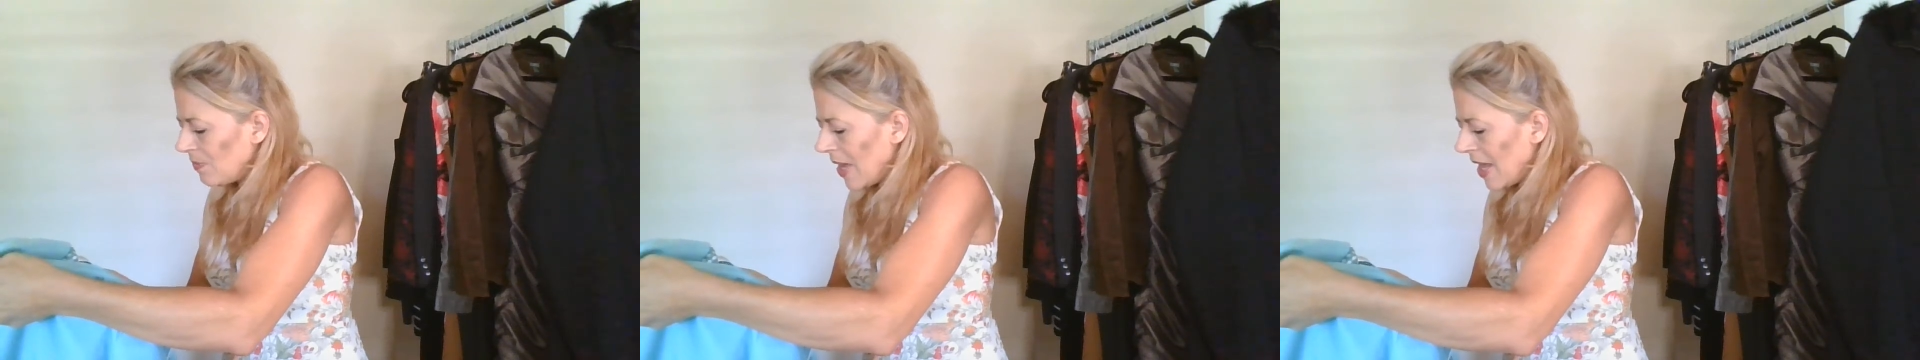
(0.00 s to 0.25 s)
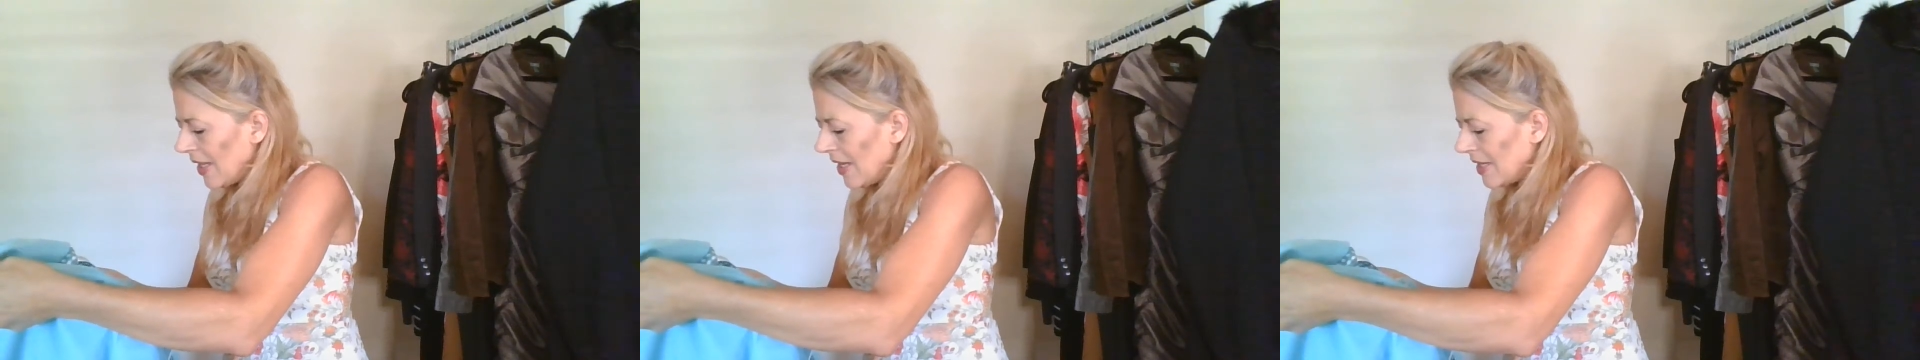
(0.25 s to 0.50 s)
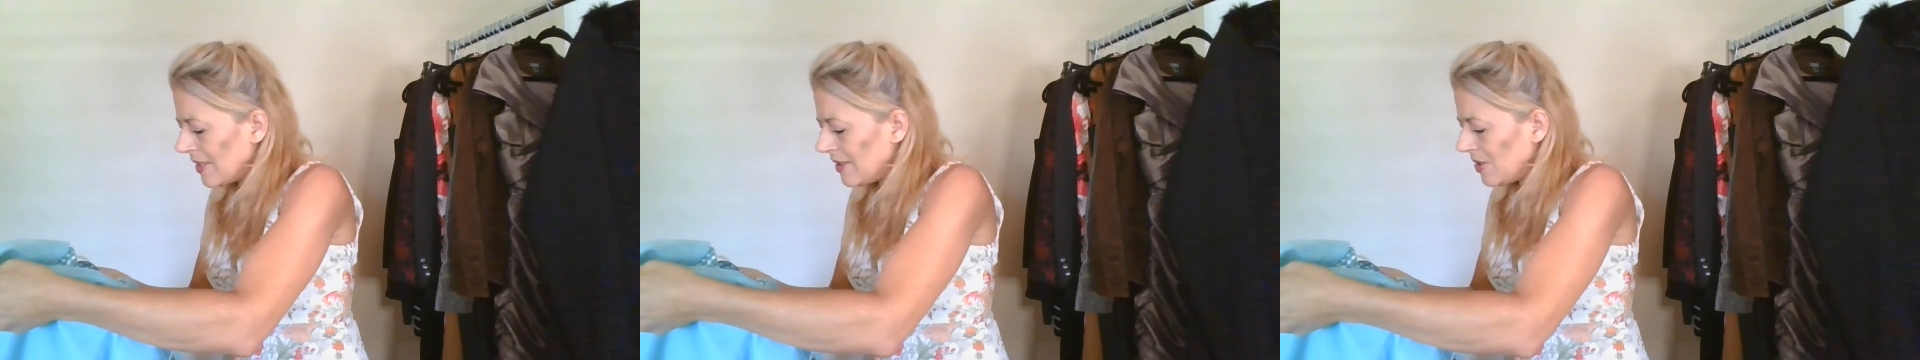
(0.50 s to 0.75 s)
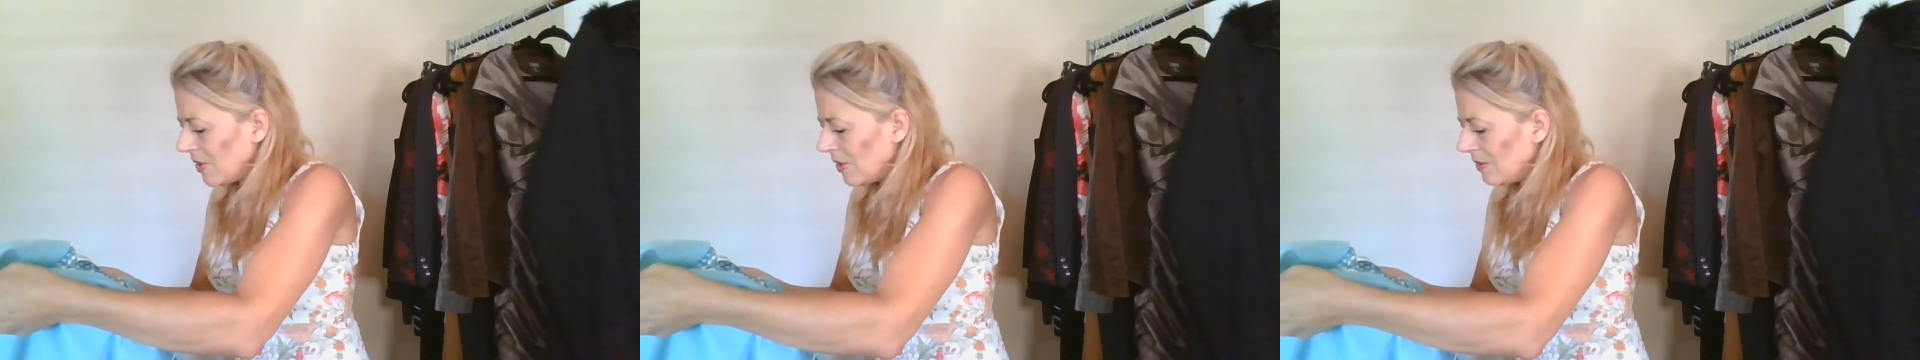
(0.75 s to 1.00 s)

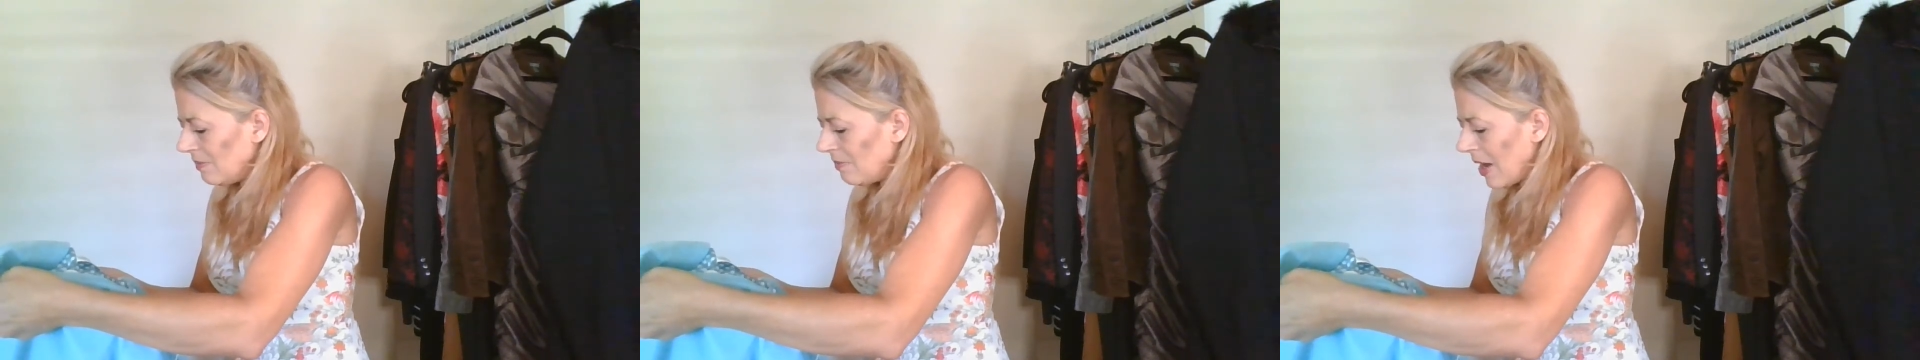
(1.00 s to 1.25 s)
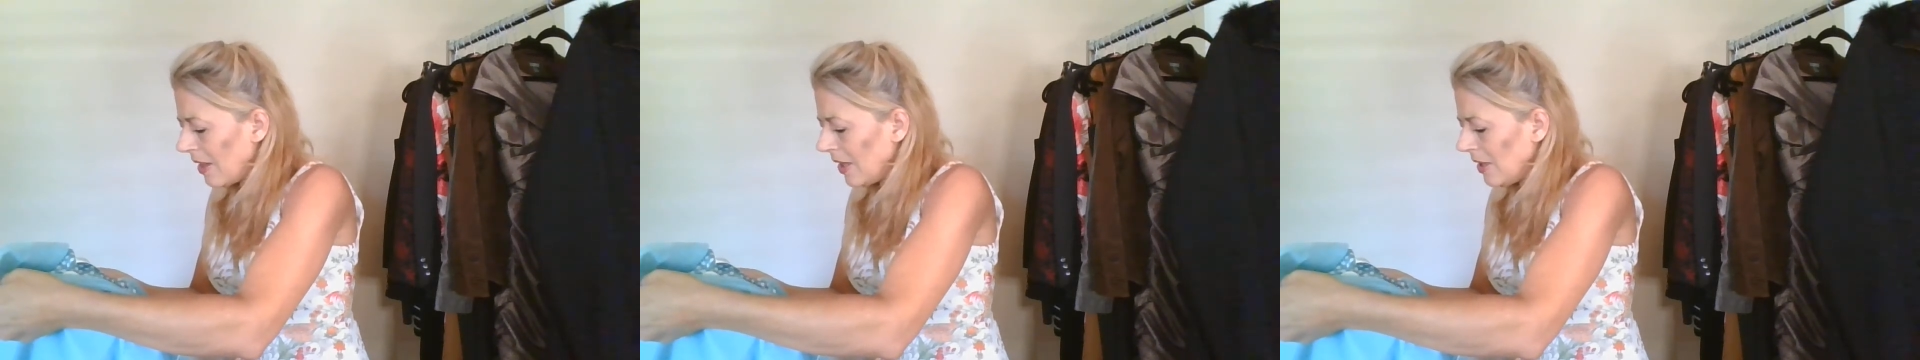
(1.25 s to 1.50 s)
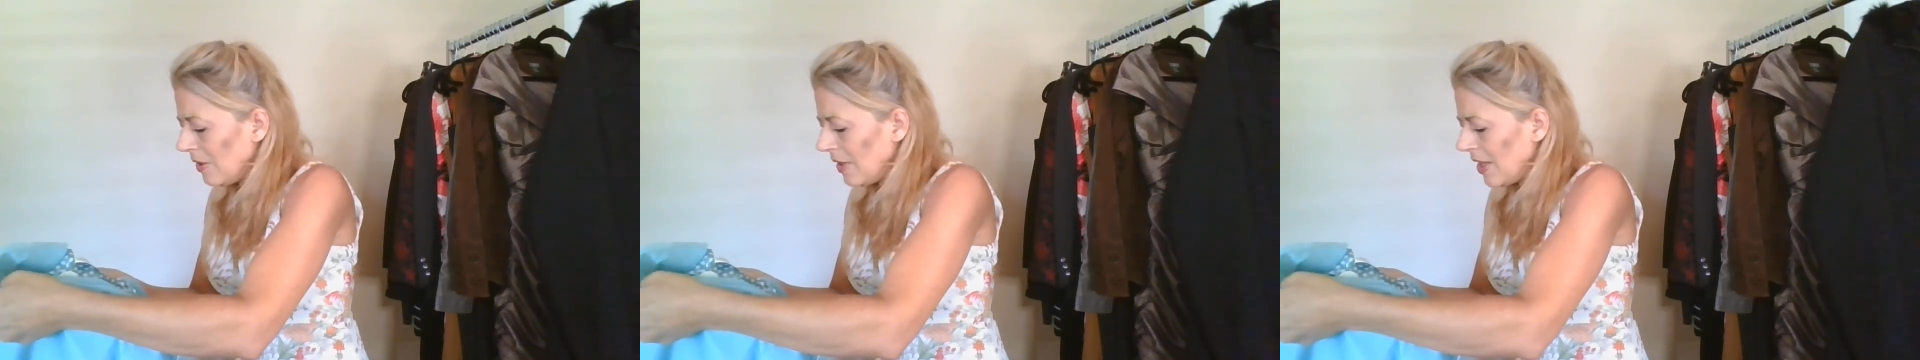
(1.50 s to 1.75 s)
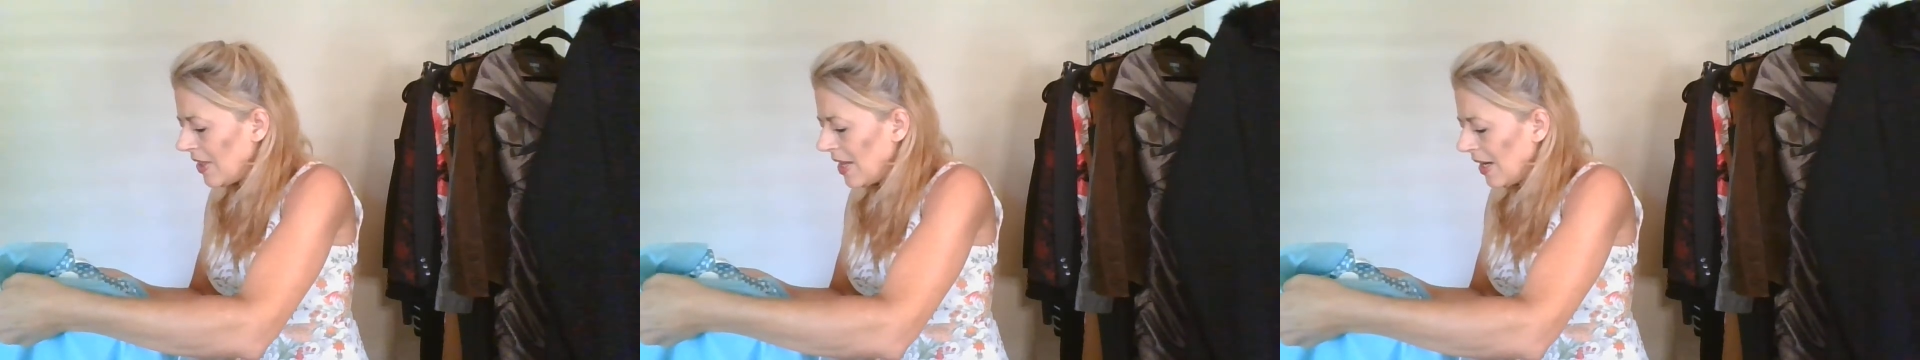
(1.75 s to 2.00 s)
polyester,
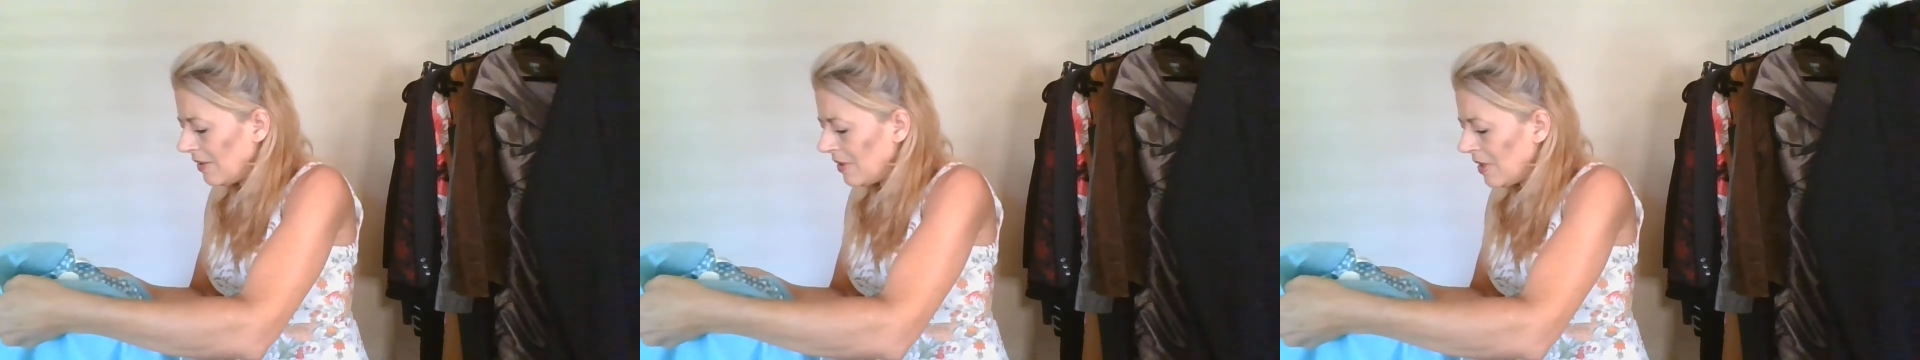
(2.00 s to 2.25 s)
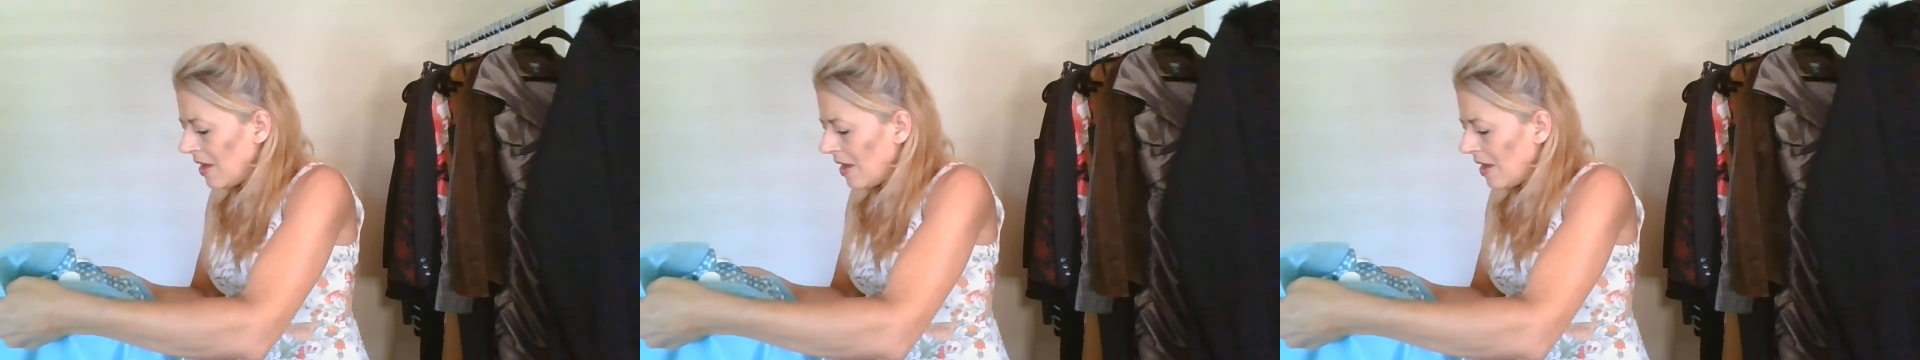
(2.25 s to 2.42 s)
polyurethane.